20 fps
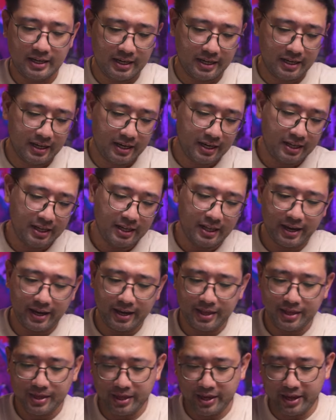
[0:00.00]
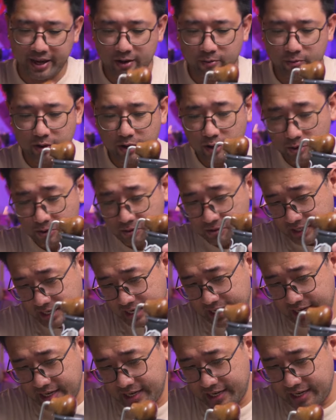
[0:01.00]
And I think we
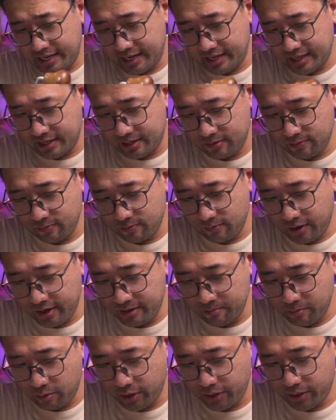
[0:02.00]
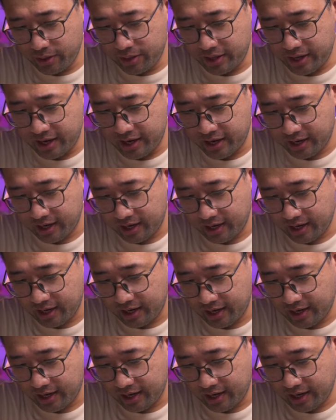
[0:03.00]
only need one more thing.